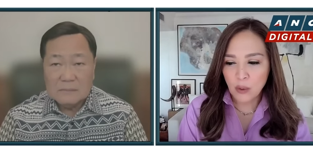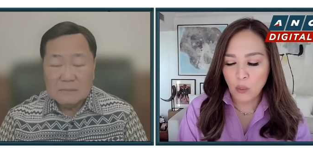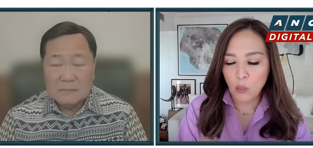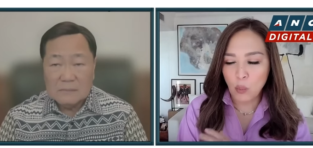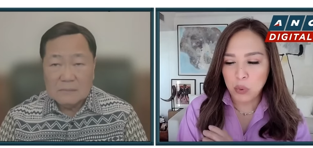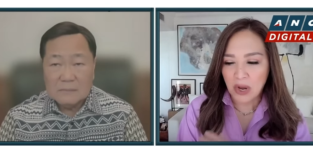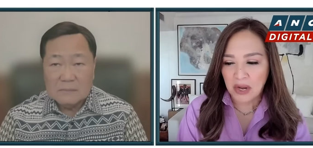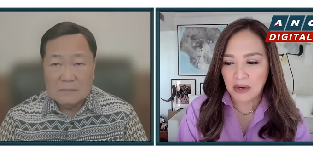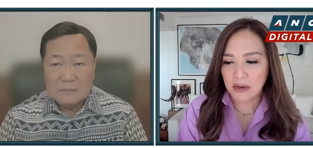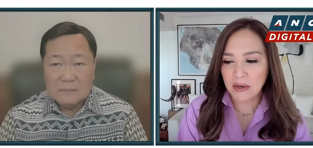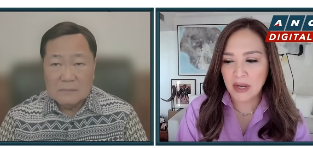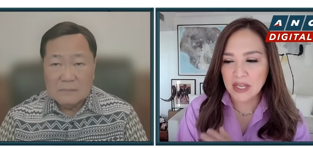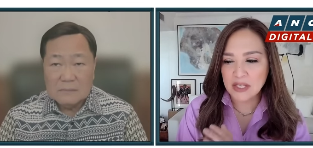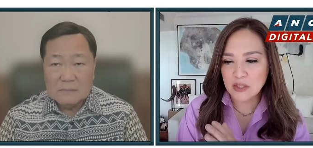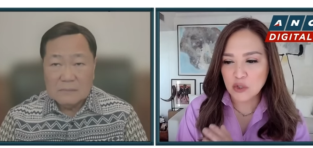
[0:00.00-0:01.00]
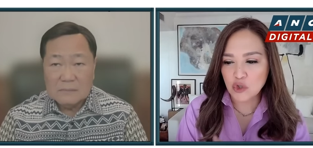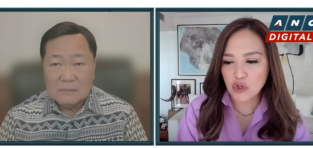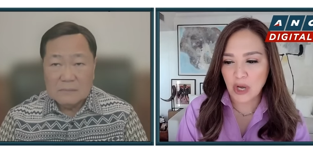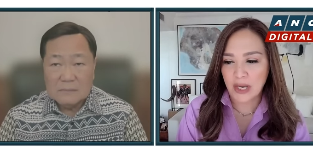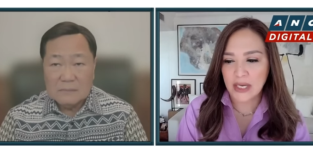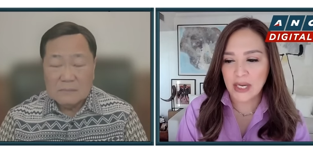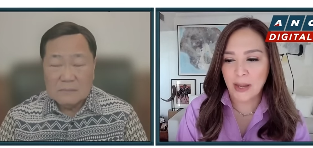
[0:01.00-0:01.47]
Speaker 1: where is
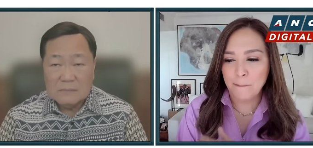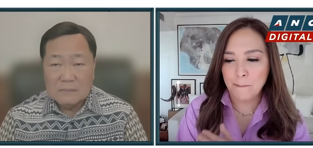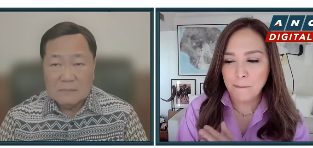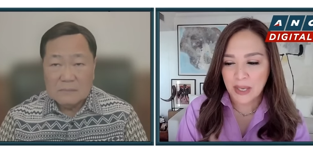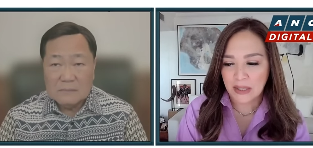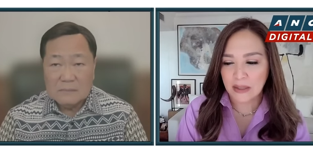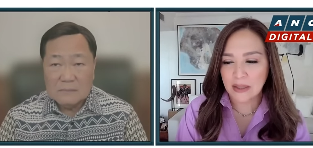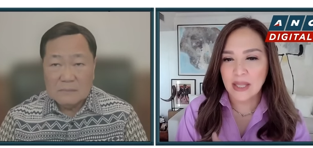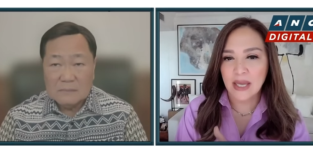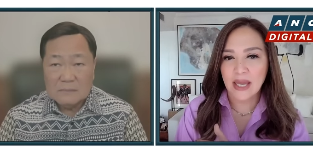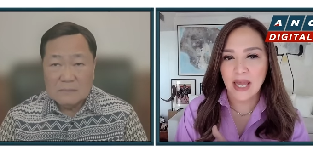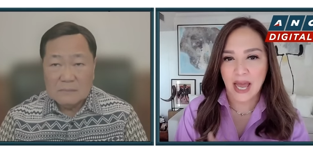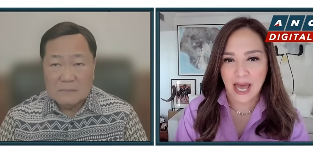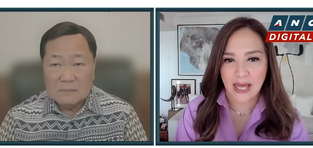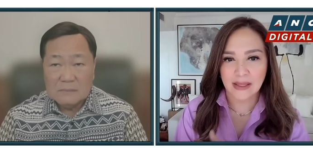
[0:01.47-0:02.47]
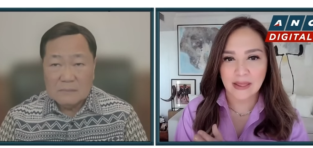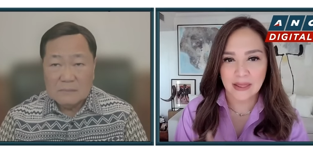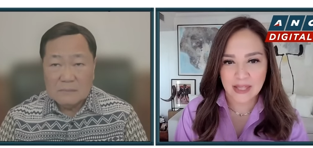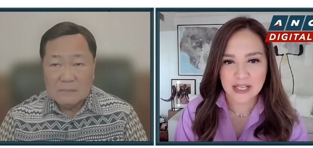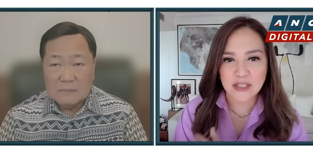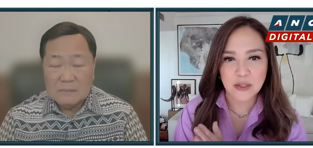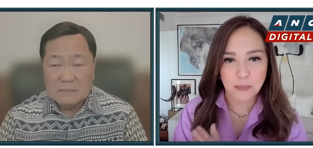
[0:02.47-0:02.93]
China building at
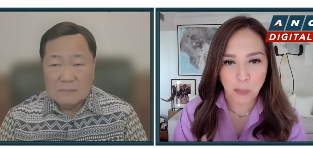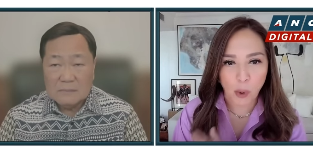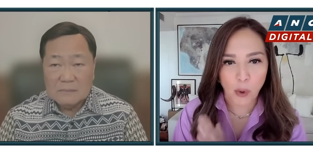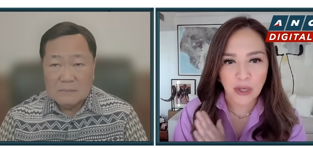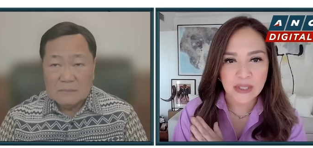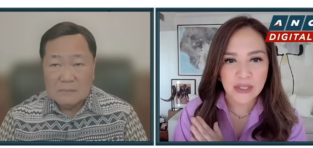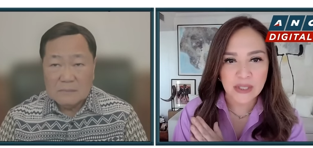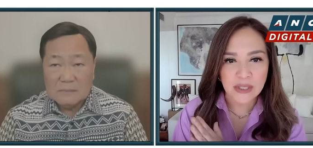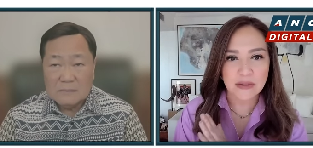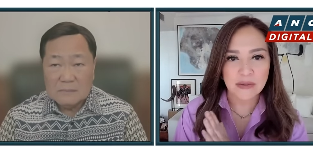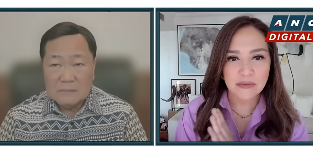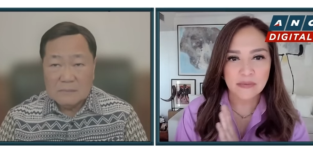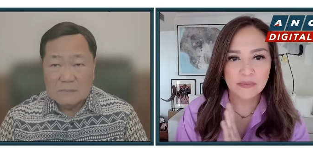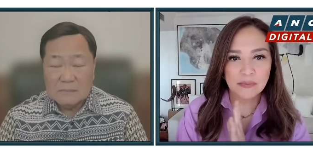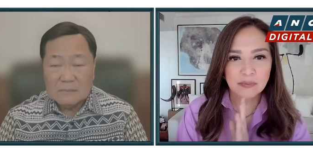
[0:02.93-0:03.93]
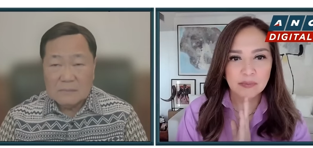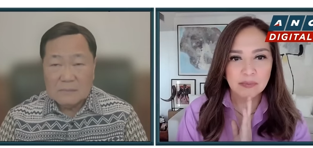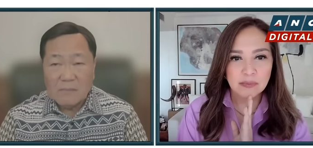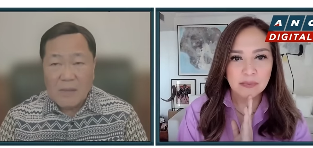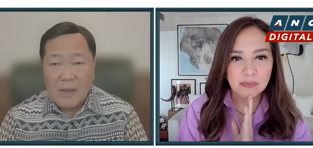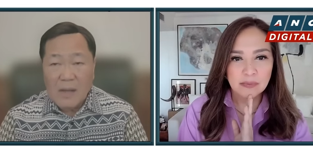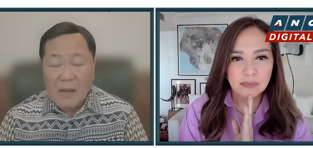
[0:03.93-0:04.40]
this point?
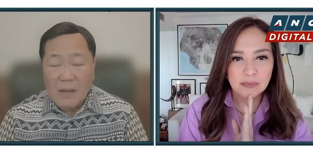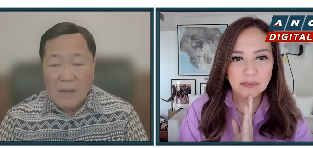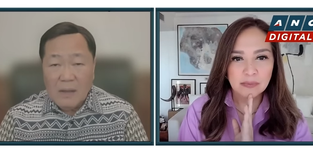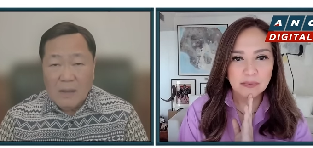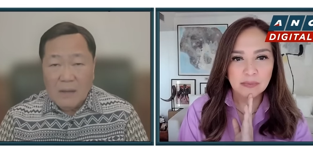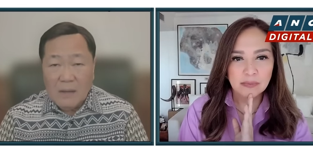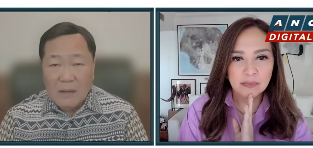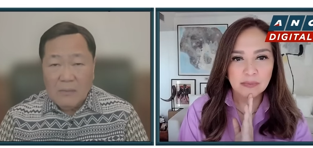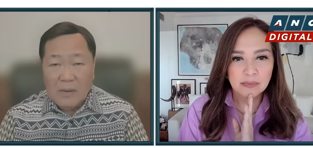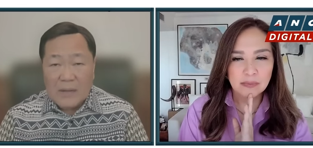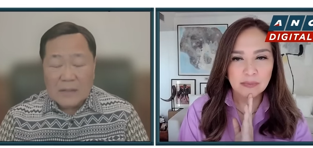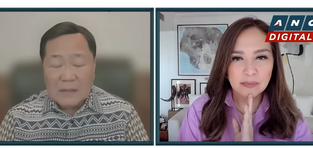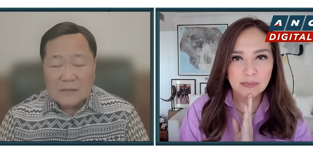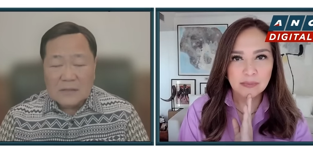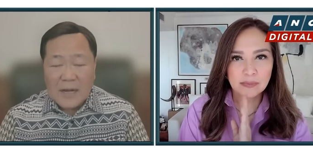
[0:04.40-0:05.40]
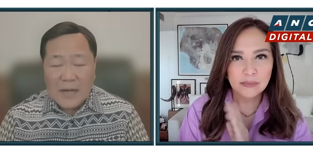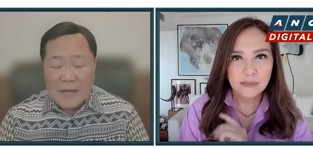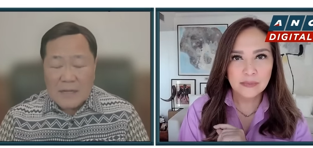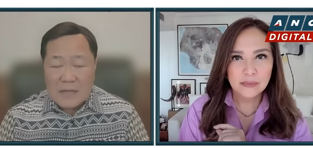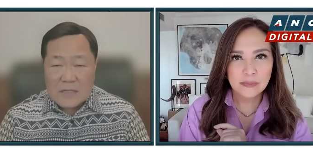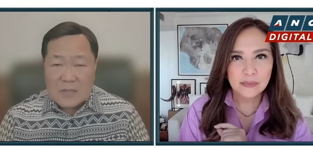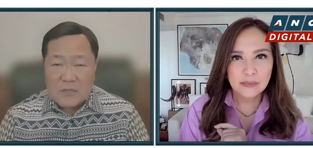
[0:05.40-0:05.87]
Speaker 2: Well,
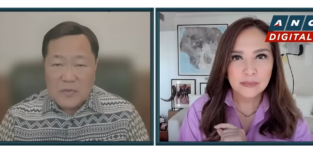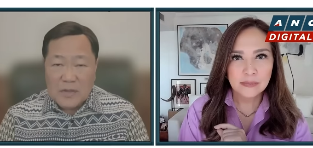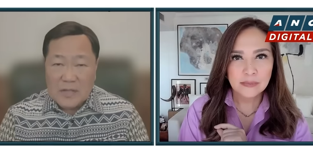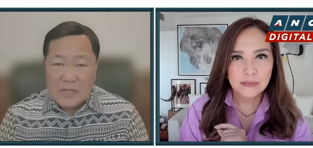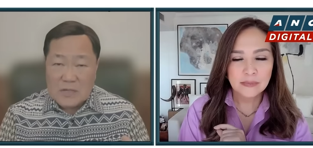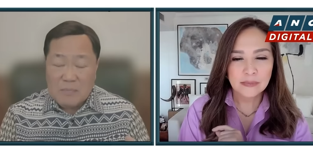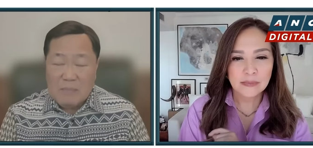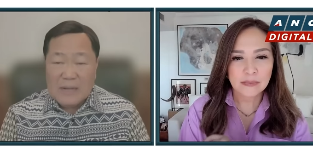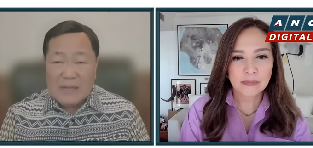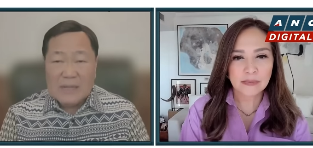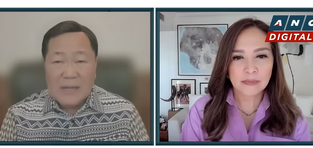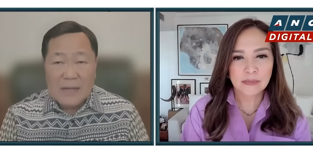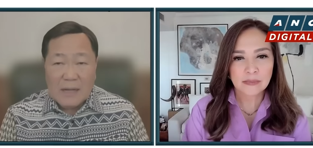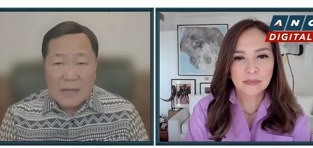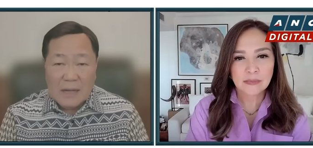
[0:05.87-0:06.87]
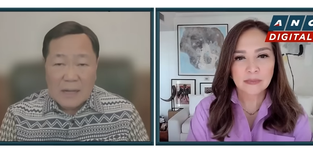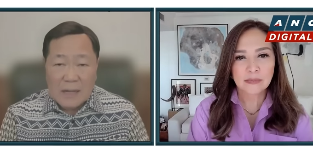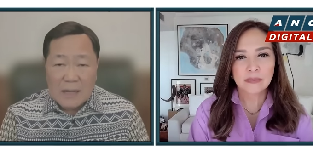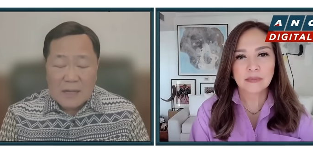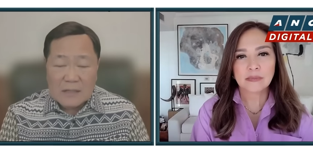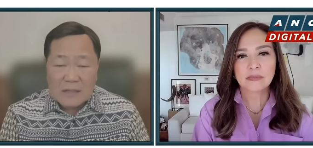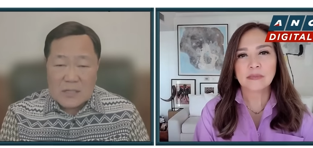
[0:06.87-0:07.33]
China's finished building
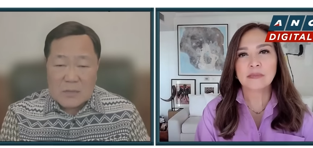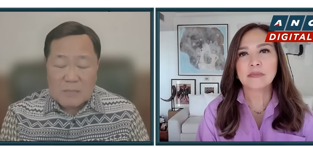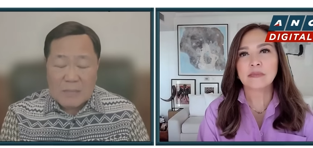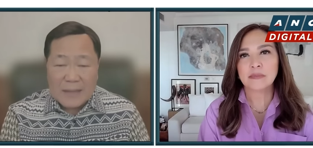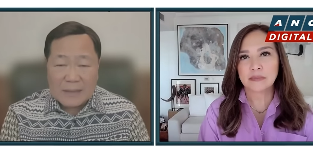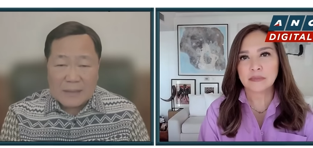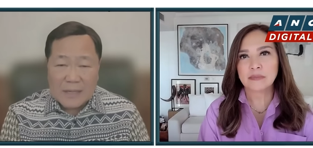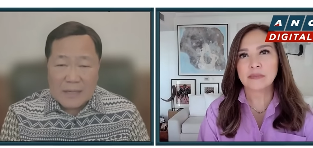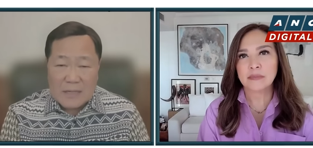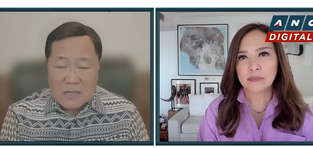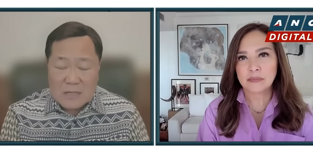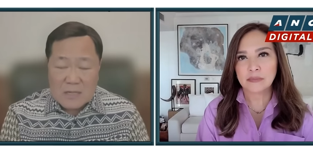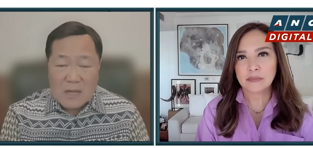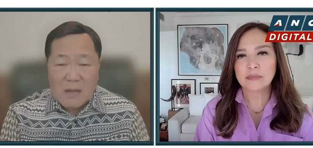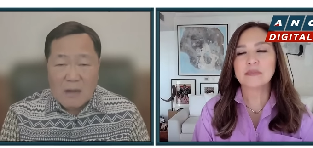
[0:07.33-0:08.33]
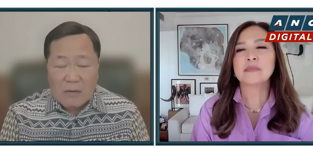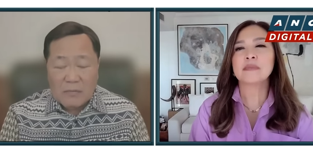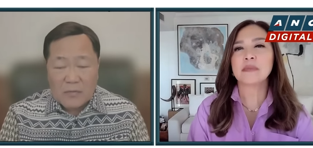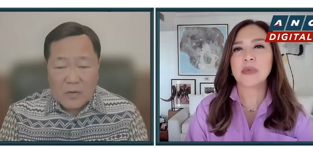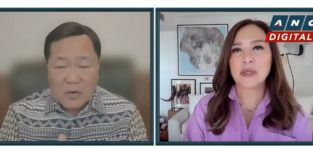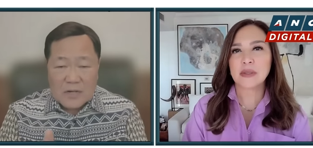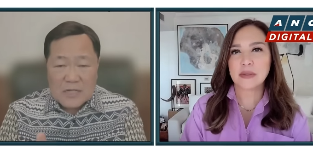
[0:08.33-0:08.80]
in the Spratlys. Of
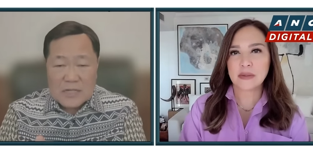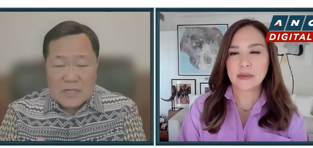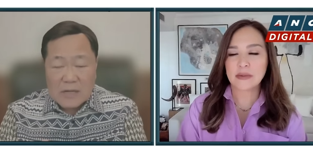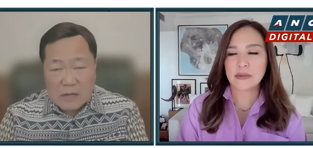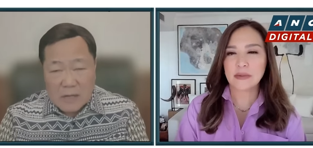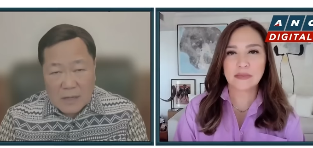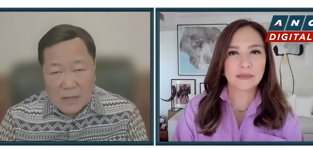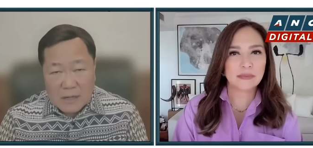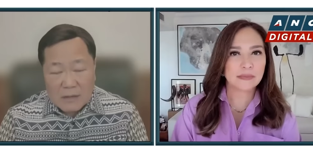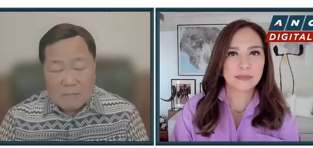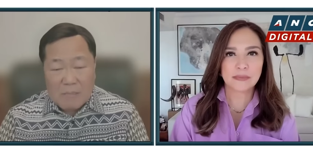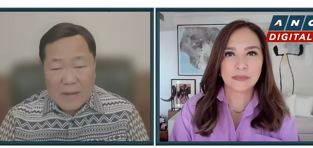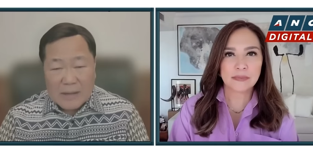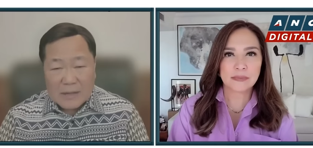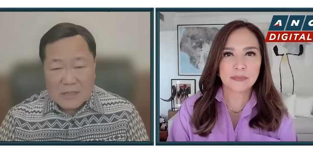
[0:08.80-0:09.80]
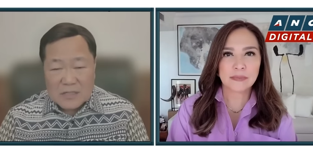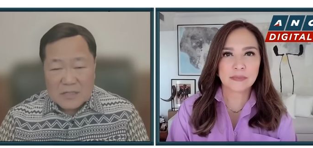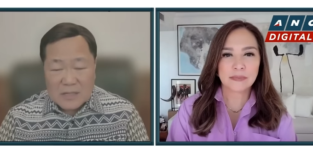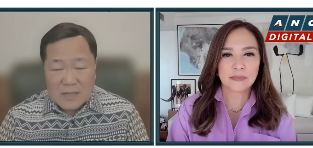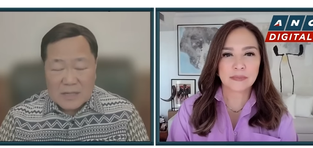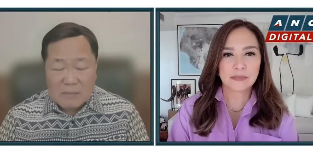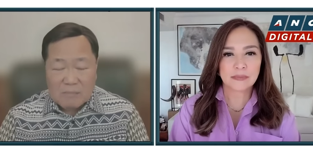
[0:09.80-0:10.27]
course, in
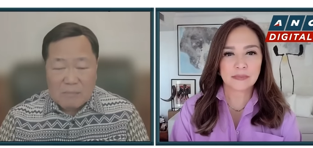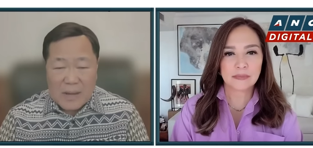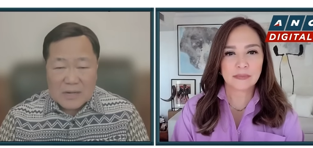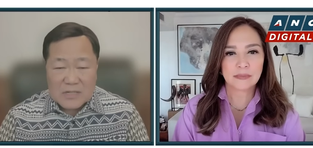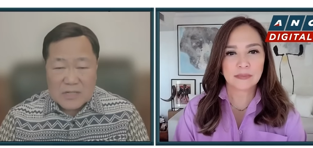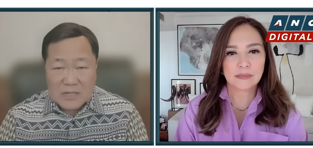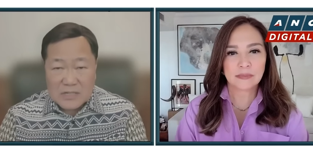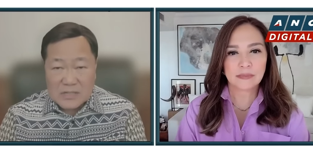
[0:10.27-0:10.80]
the Paracels,